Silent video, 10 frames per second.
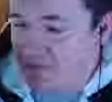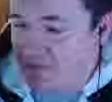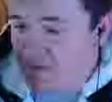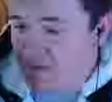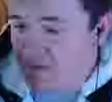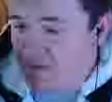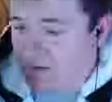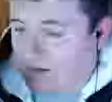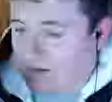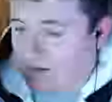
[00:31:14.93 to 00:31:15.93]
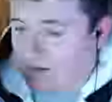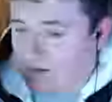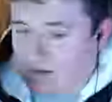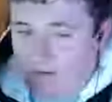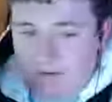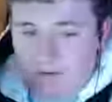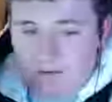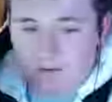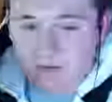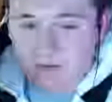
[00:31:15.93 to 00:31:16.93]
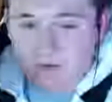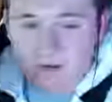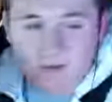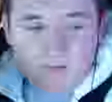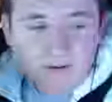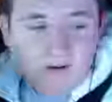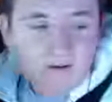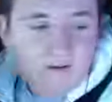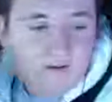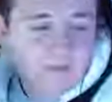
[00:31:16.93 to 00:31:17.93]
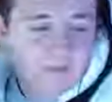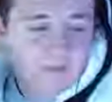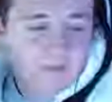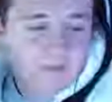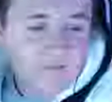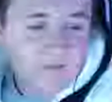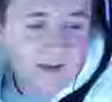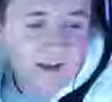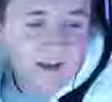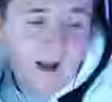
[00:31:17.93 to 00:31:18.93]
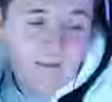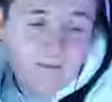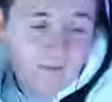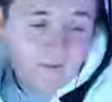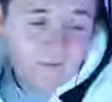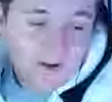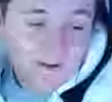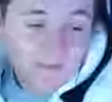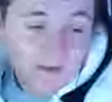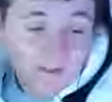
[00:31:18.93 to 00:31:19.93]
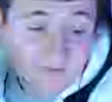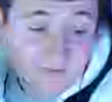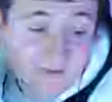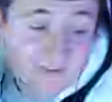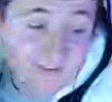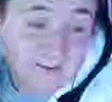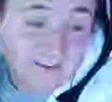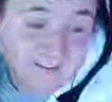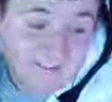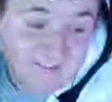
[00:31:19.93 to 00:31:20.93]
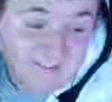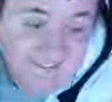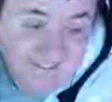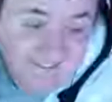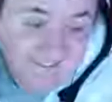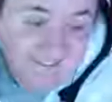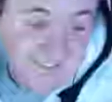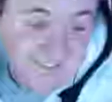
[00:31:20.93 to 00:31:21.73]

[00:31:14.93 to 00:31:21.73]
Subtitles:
Wait, where's... Okay, where is... I'm so distracted by this music. Jesus.